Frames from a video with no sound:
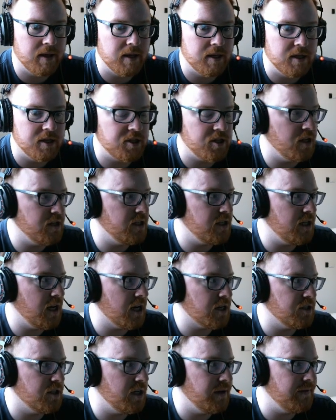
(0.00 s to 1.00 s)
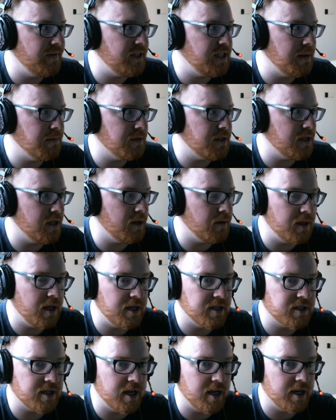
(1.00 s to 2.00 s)
Stuns his action. If he jams here with
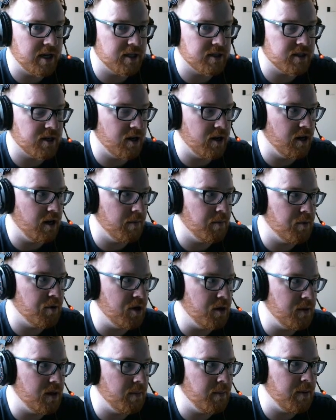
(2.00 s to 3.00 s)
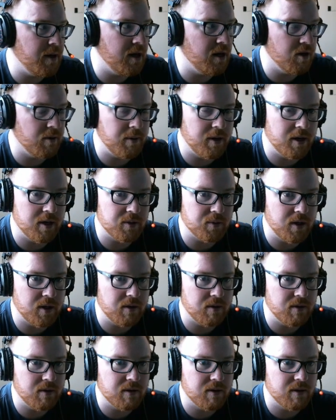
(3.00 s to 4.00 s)
ace king, it's kind of like putting him in the bin a little bit as well.